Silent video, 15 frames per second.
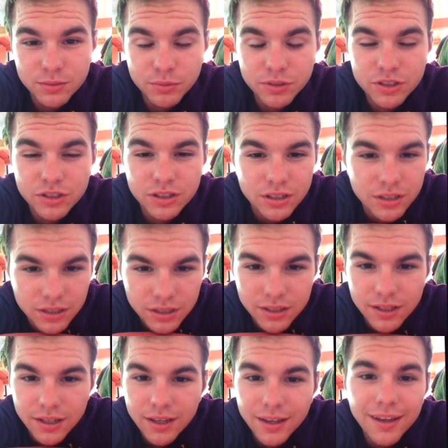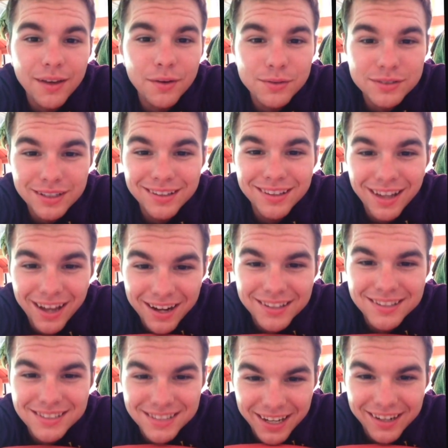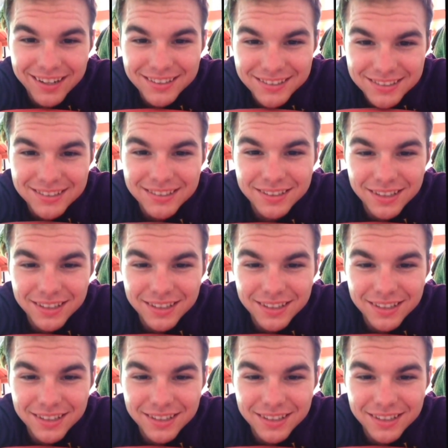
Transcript: which was a lot of stairs.